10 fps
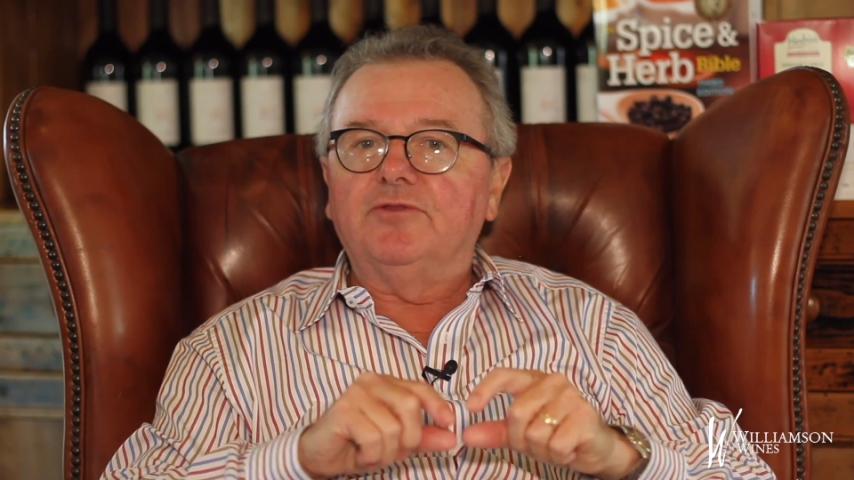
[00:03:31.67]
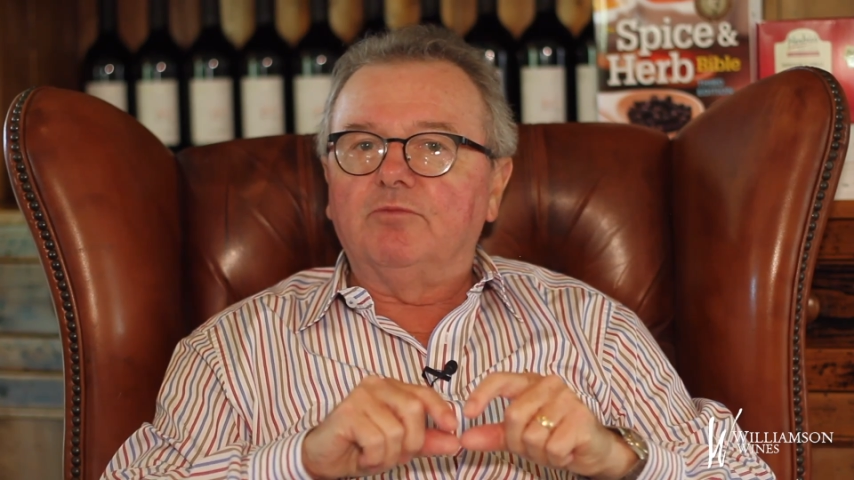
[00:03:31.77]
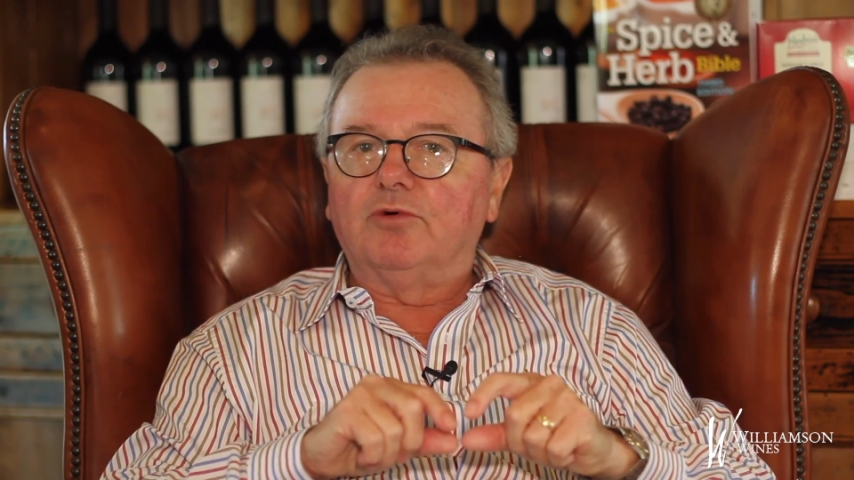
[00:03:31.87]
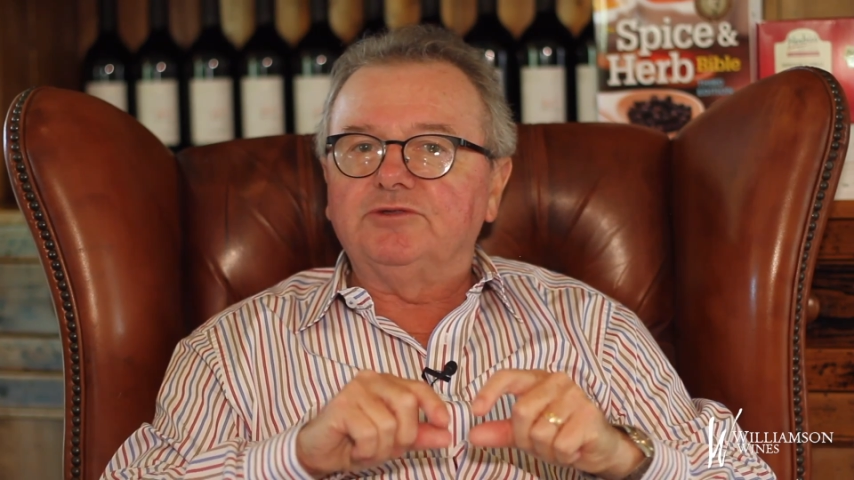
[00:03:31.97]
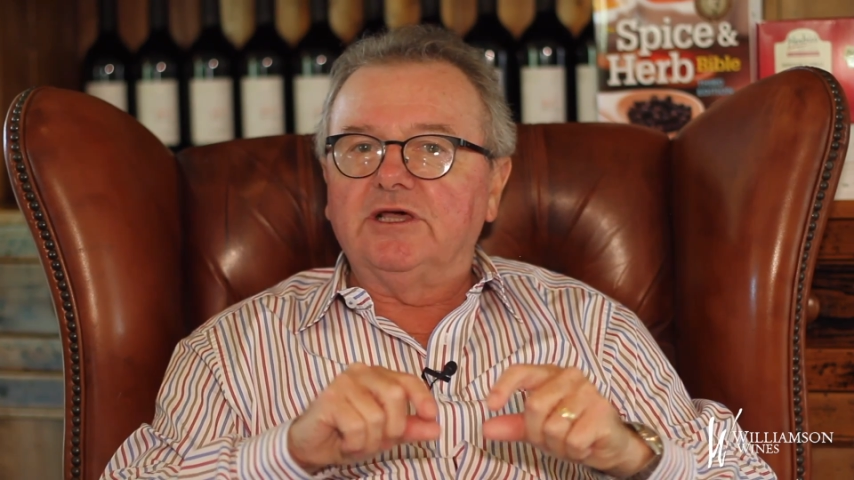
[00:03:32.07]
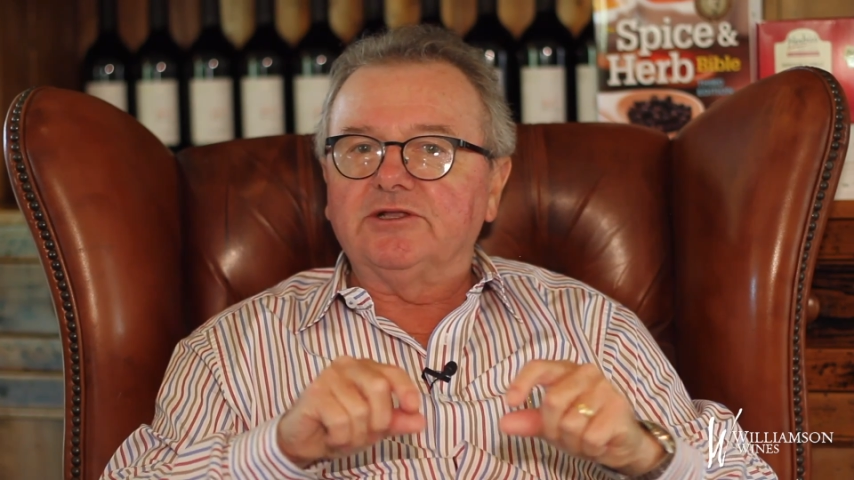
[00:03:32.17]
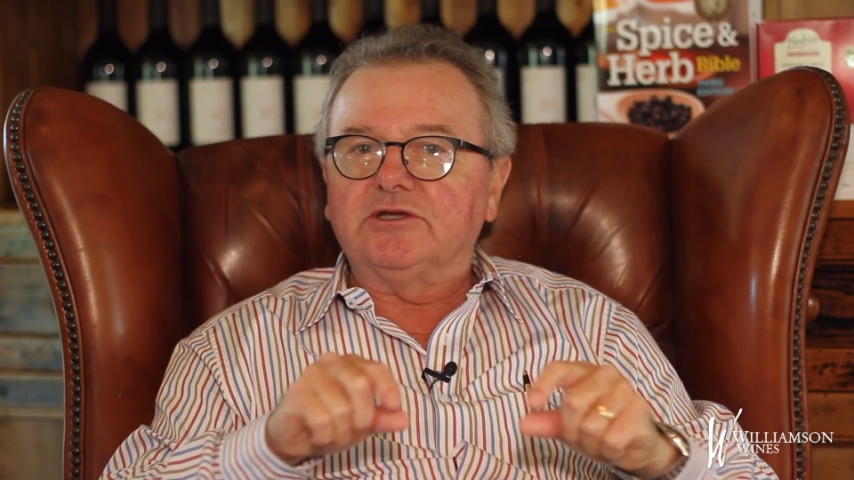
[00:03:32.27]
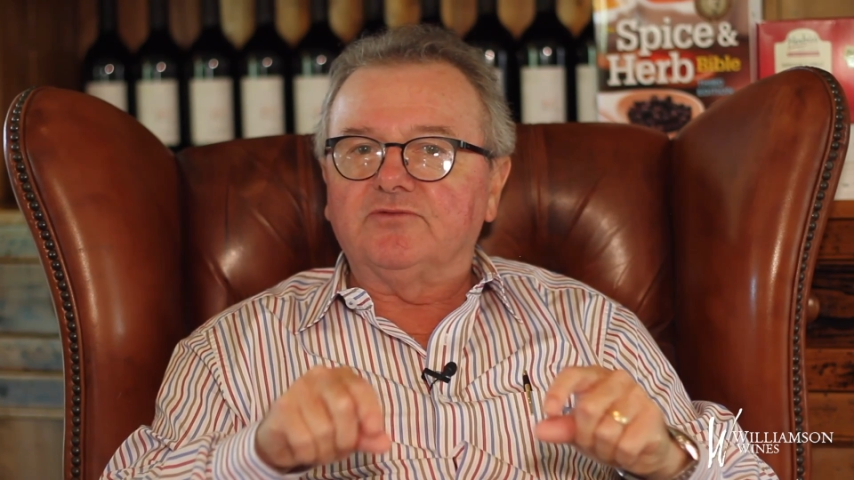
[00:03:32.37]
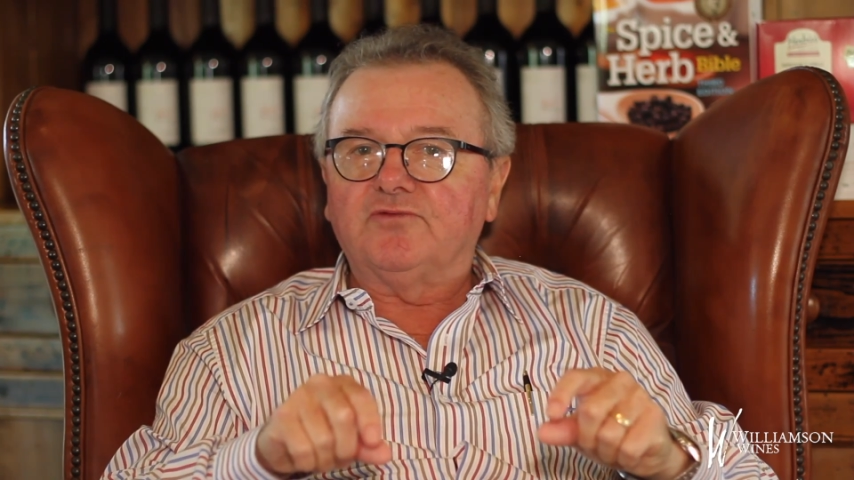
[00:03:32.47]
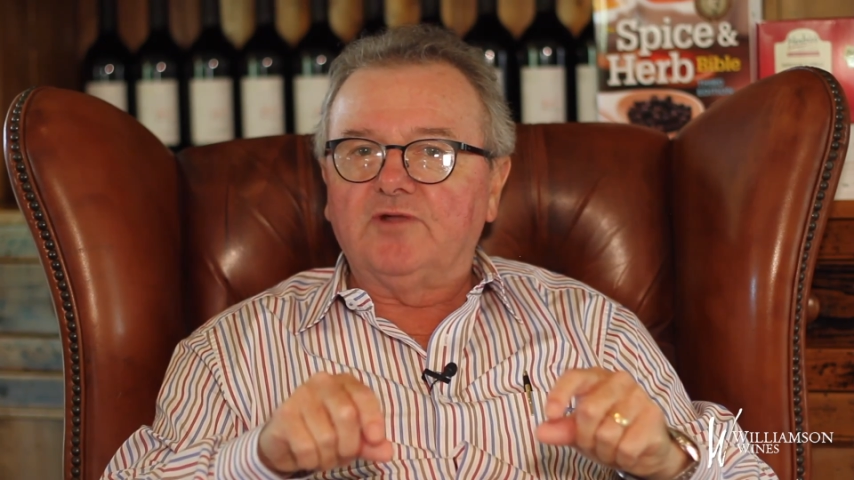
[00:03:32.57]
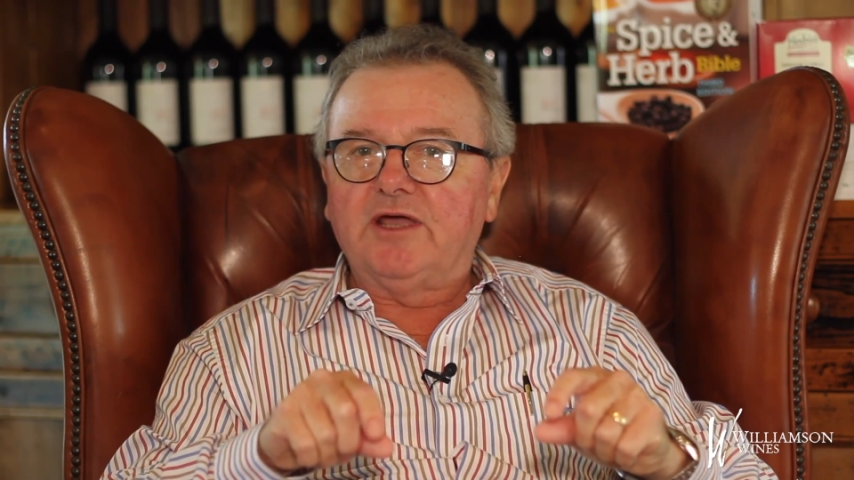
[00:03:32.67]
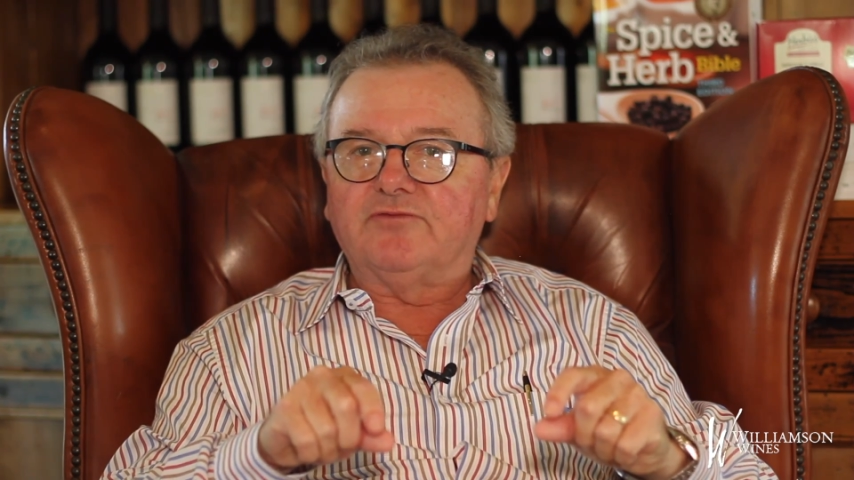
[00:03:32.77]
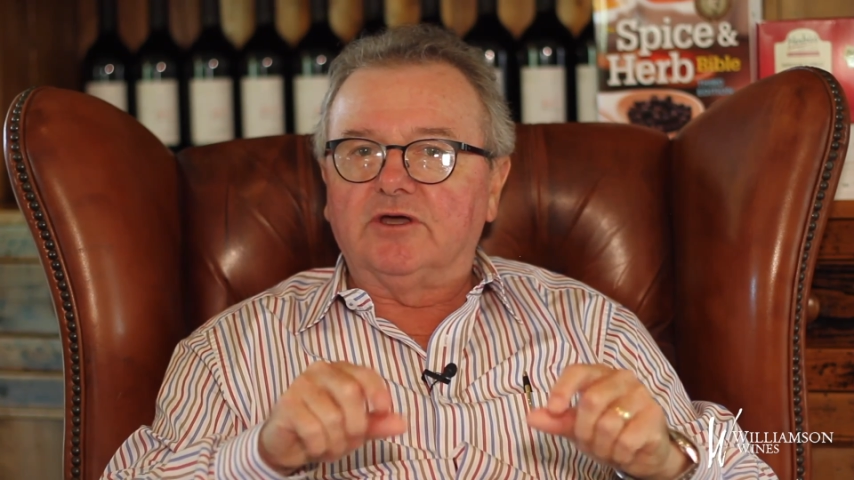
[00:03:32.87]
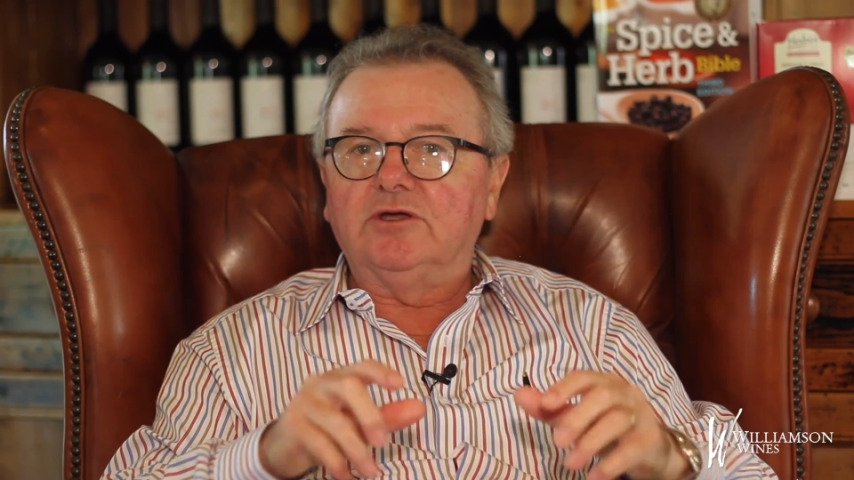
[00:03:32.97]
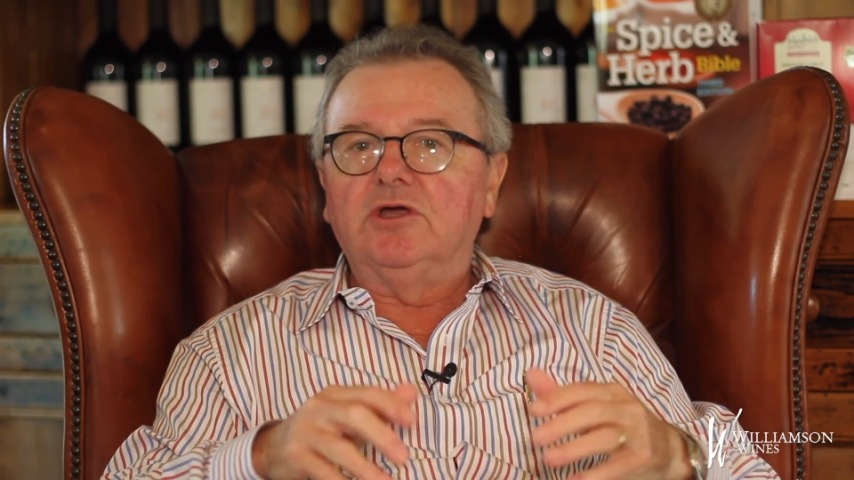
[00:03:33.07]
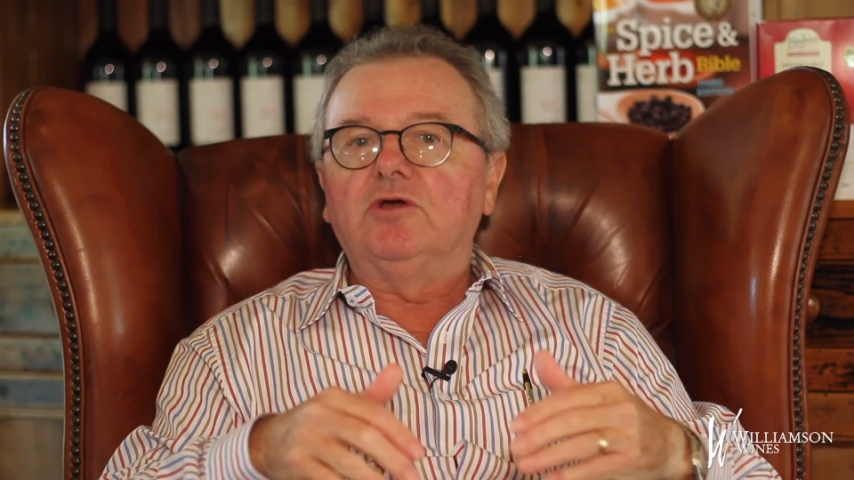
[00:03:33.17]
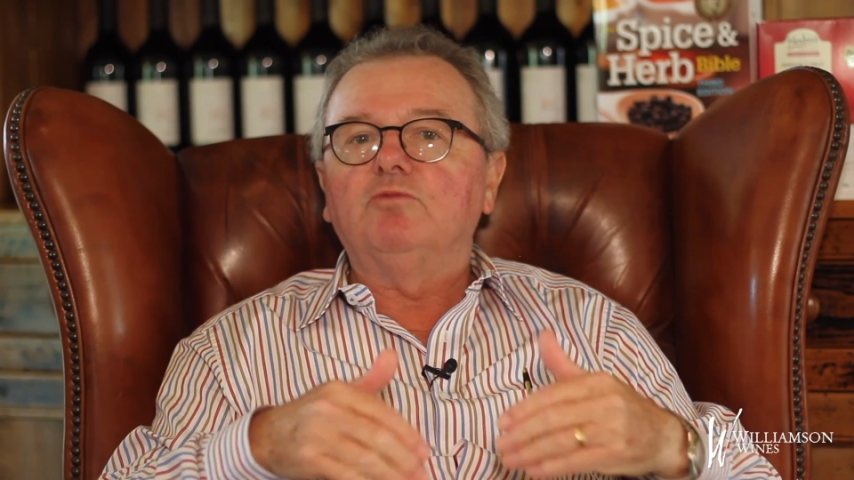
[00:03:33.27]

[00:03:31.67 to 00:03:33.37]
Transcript: the more delicate flavour